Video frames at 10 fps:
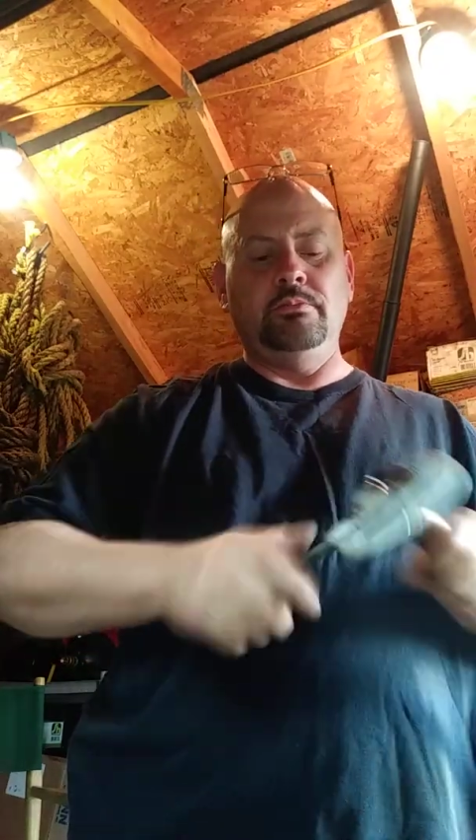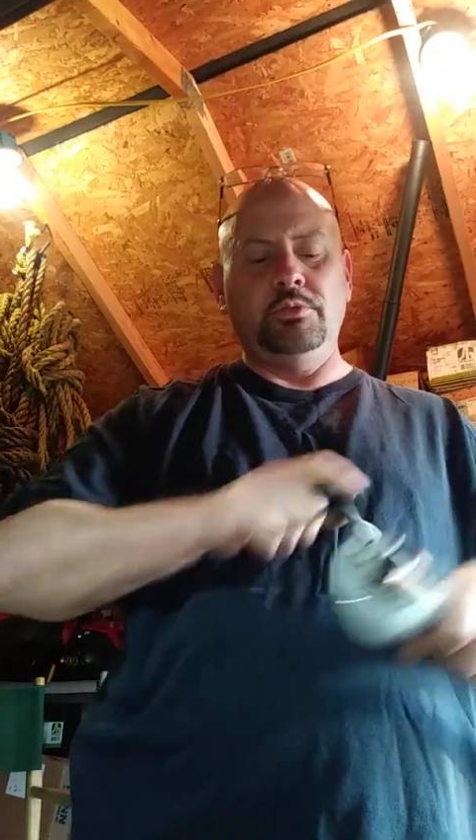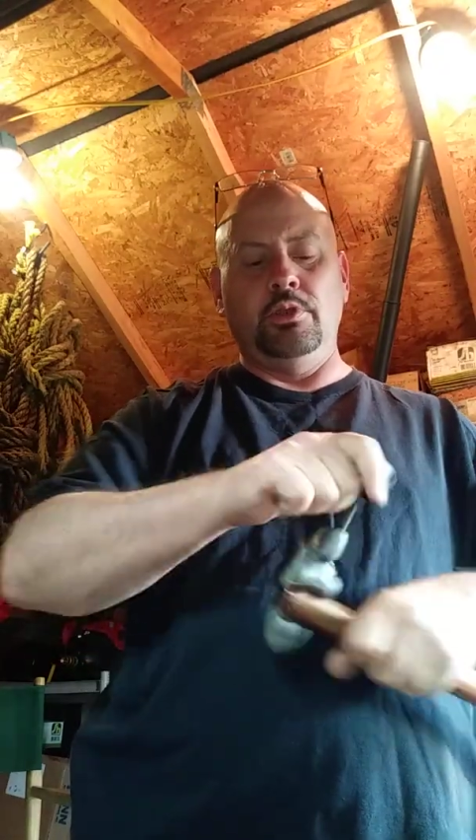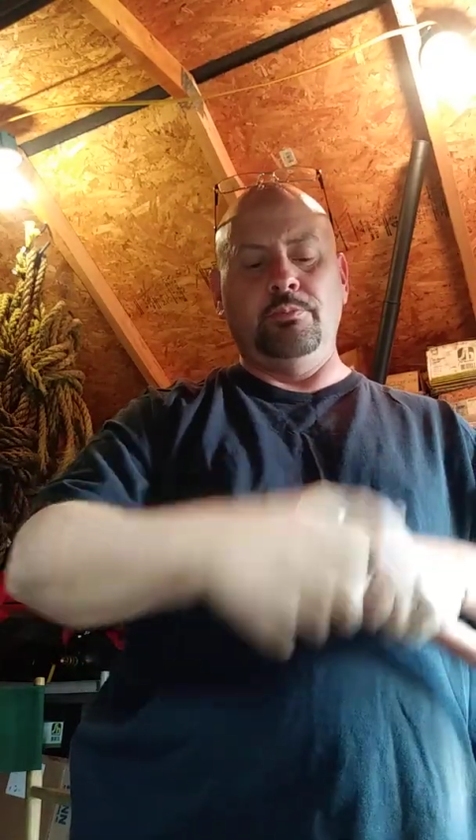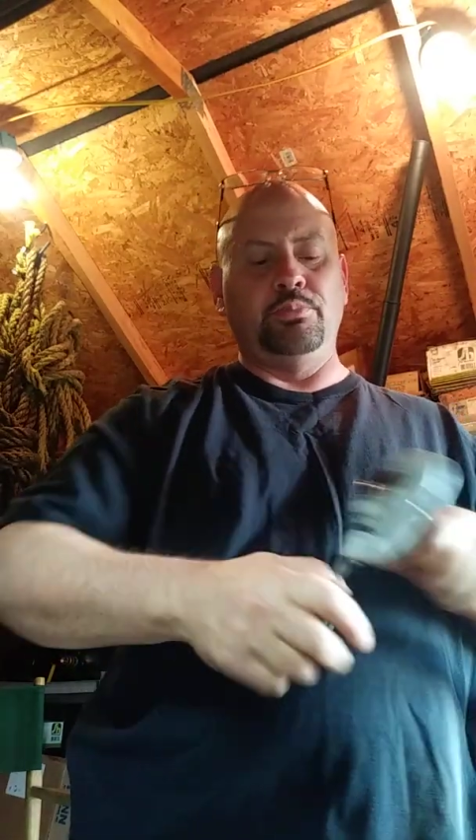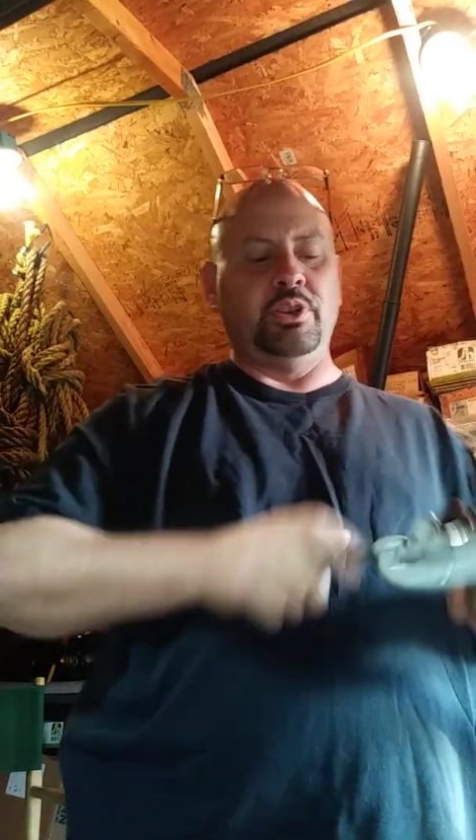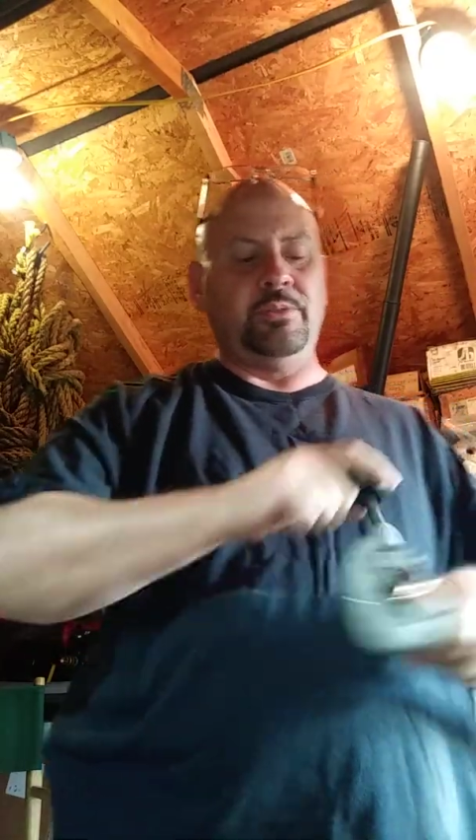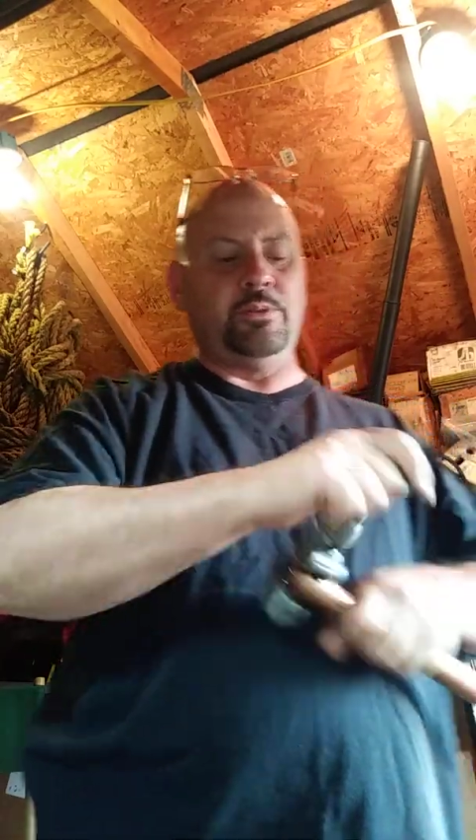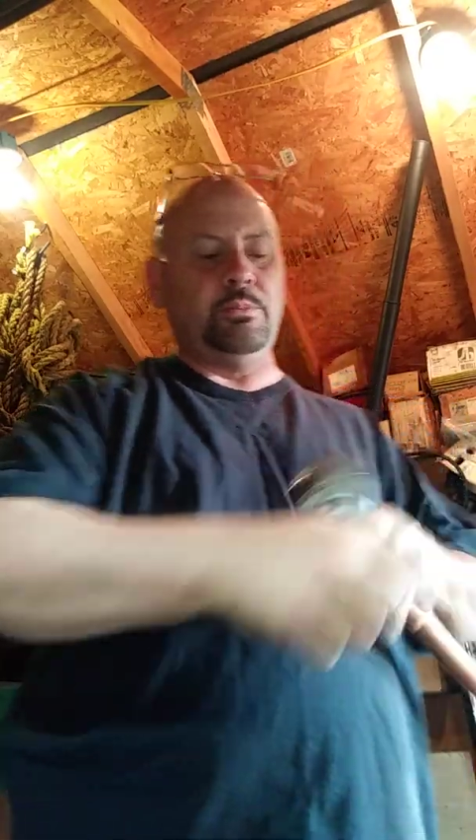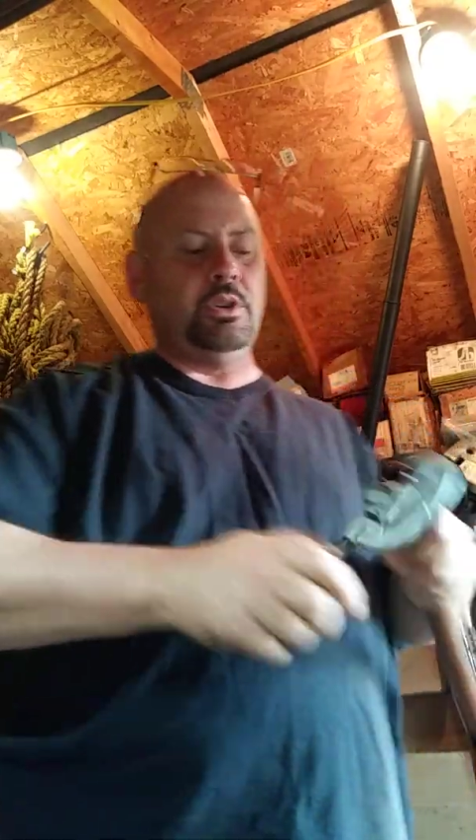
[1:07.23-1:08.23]
you're pretty
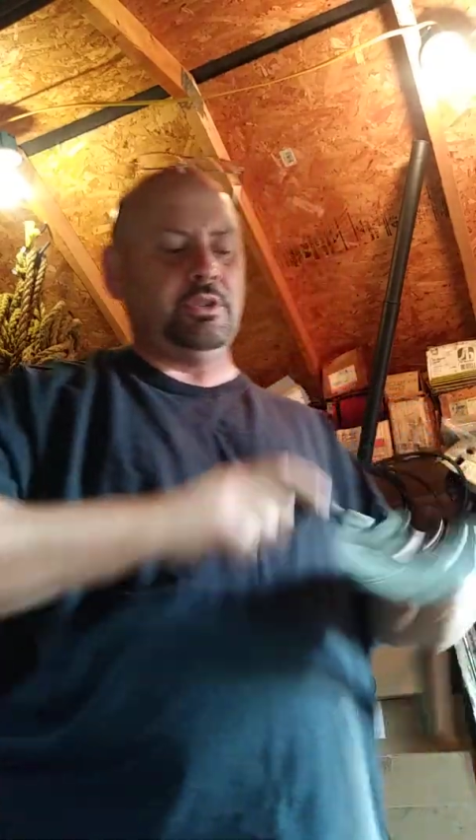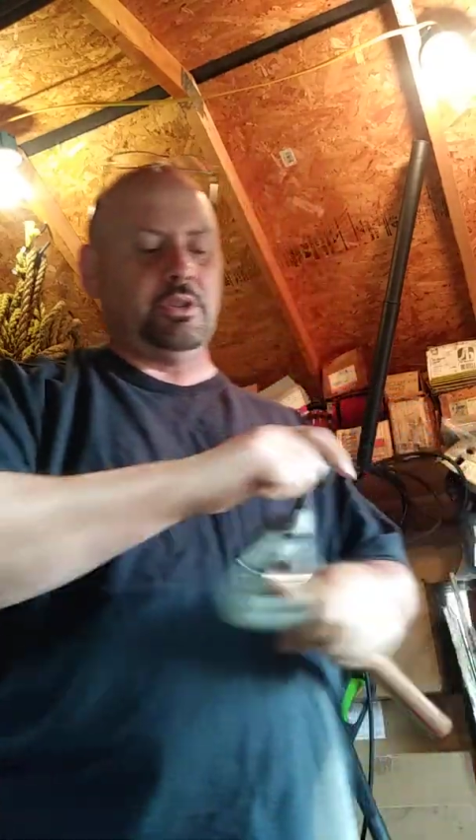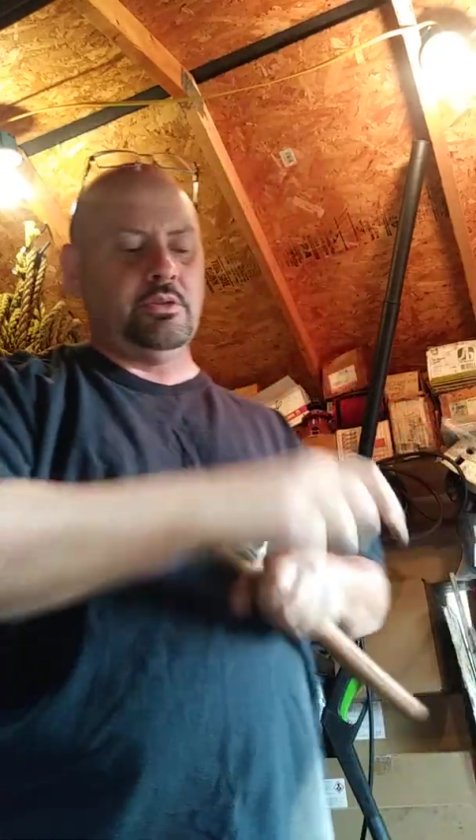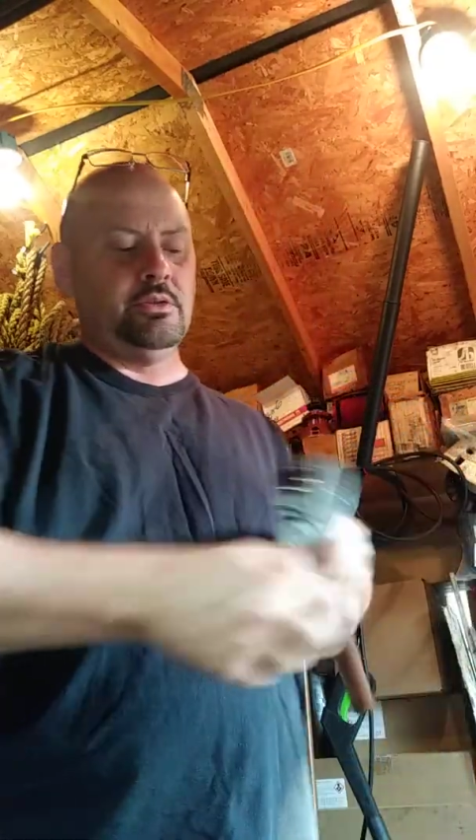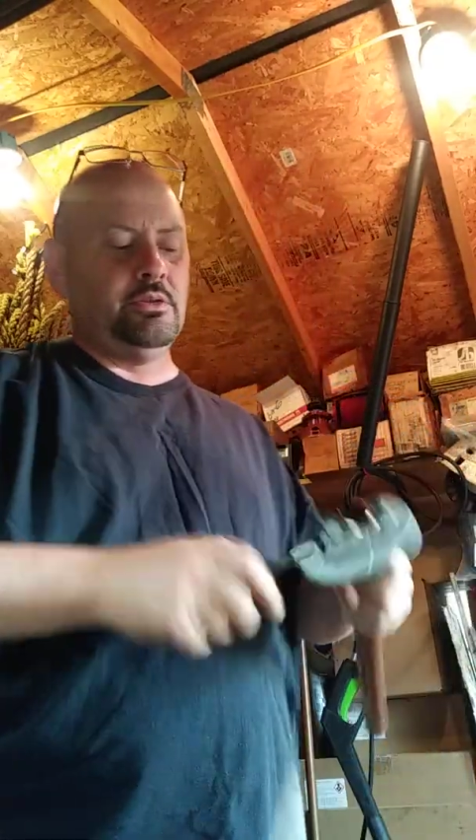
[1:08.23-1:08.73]
familiar